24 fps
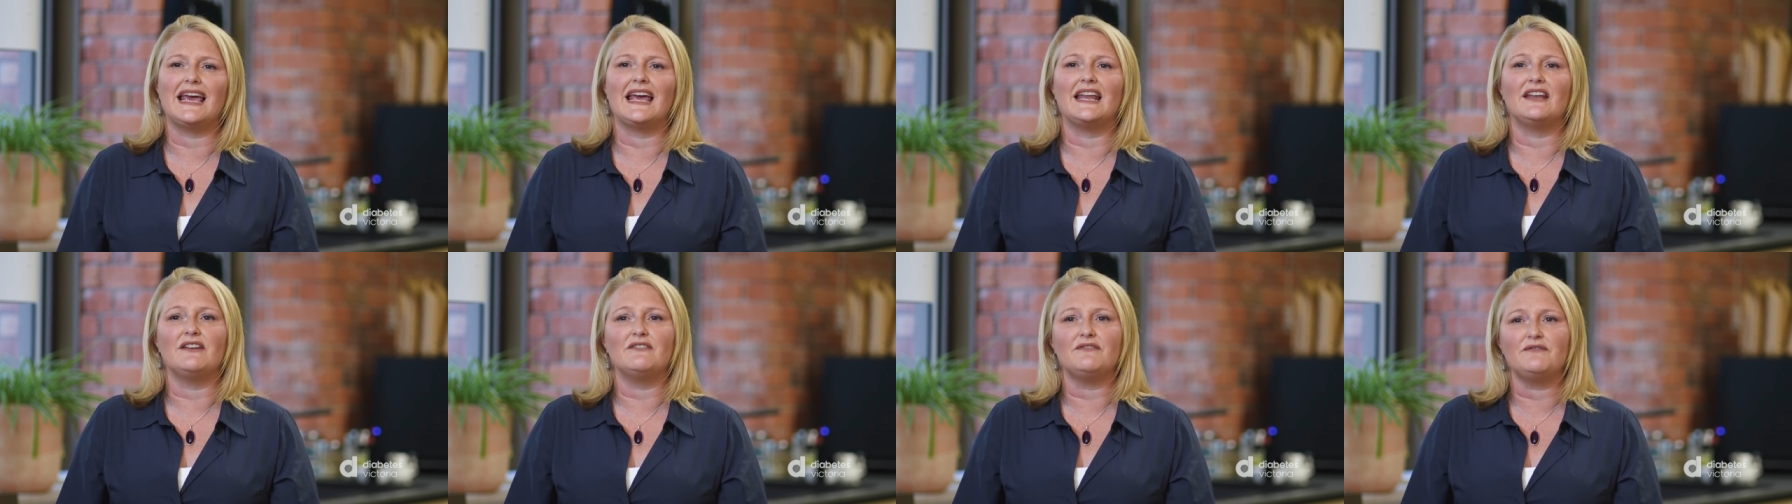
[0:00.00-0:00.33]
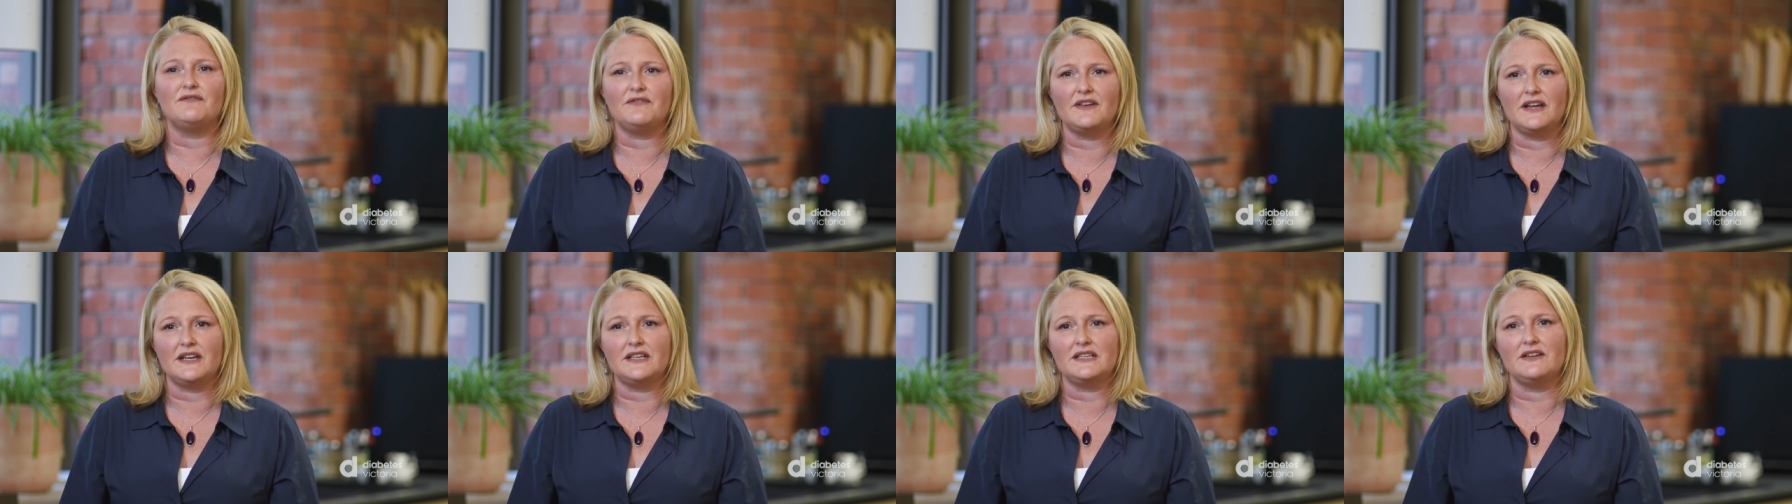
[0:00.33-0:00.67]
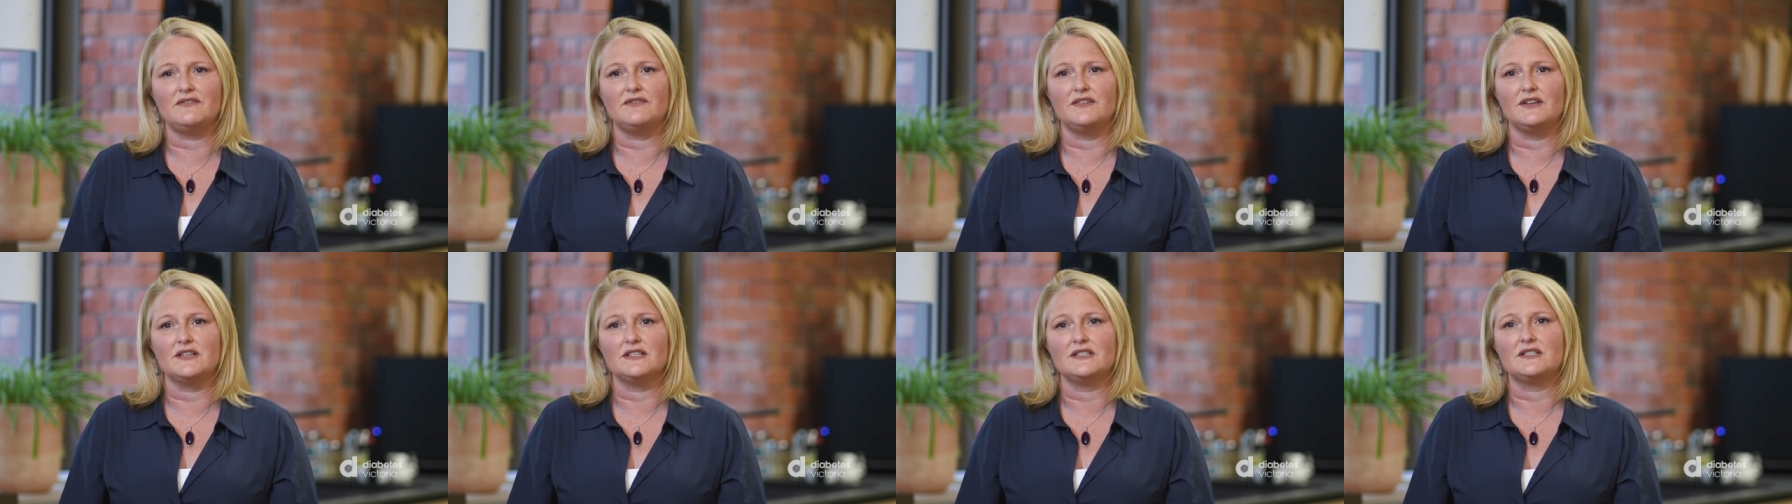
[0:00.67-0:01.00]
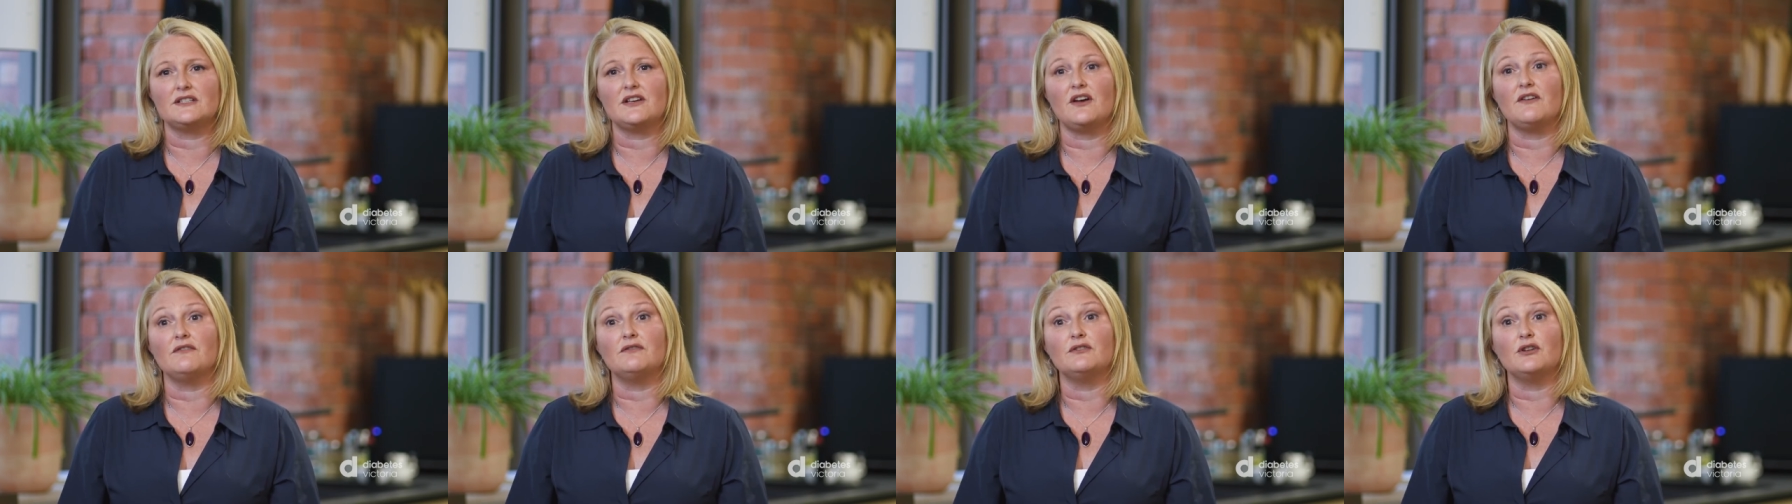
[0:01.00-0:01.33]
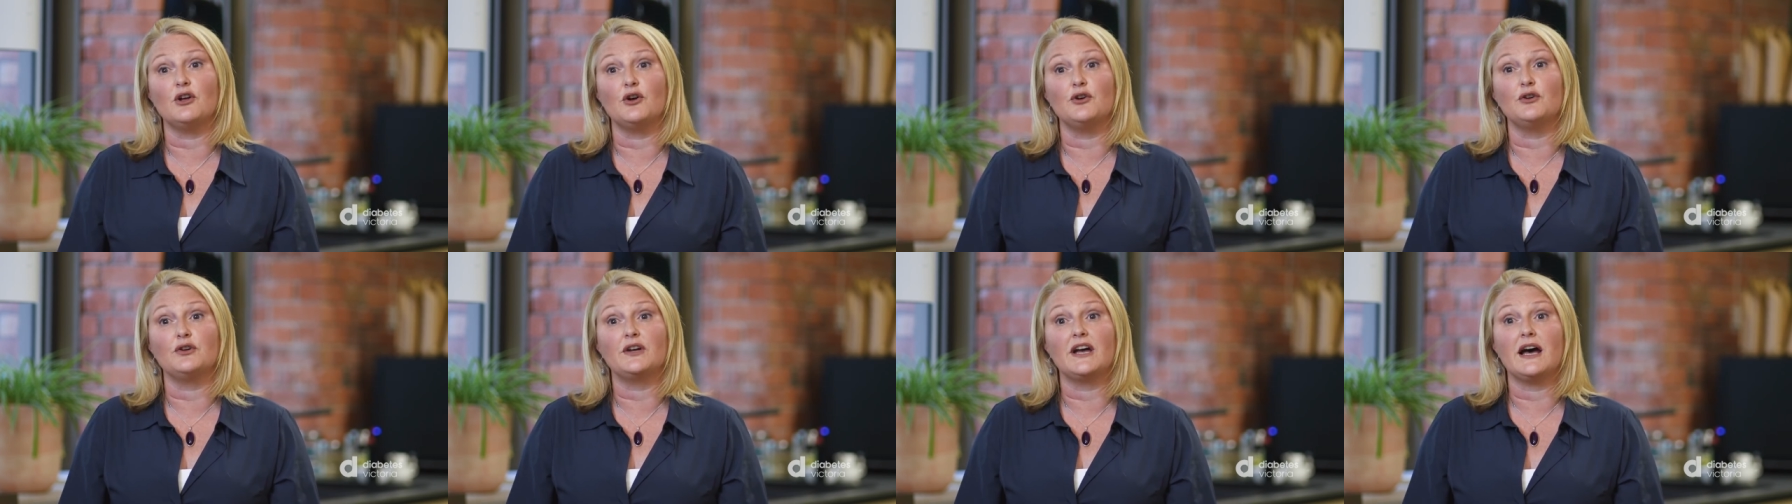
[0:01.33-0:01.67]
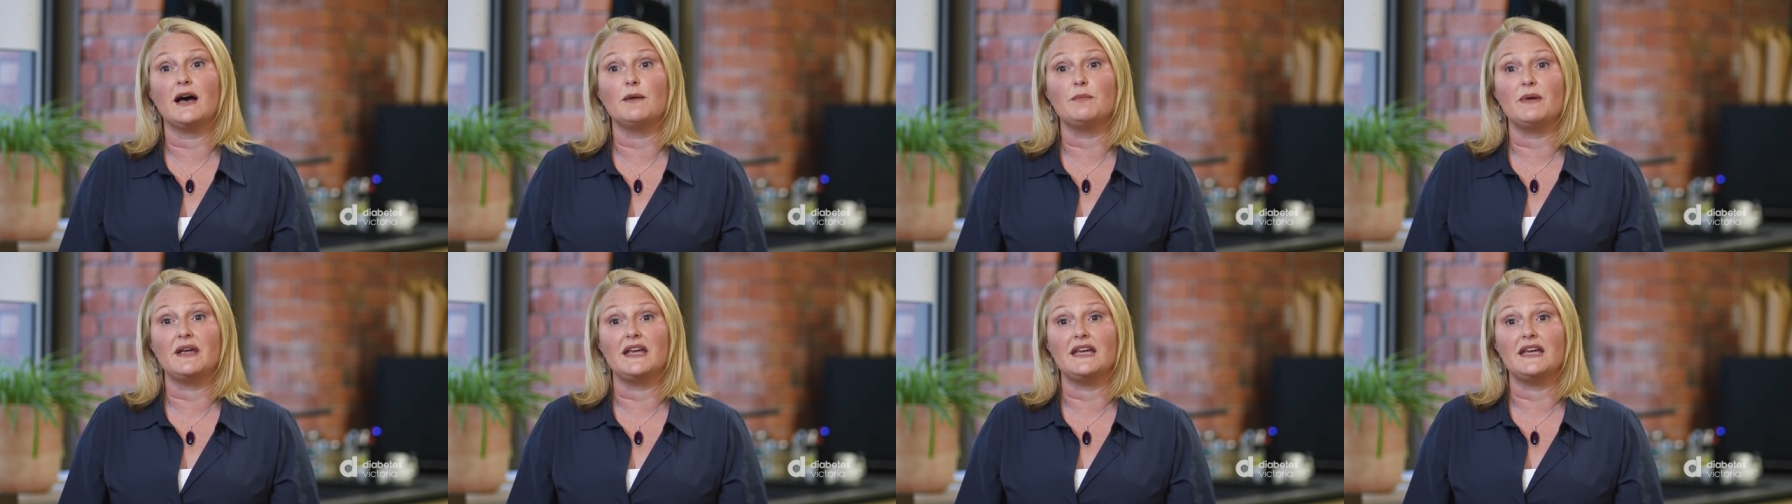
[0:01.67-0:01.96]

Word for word: and effectiveness of low-carb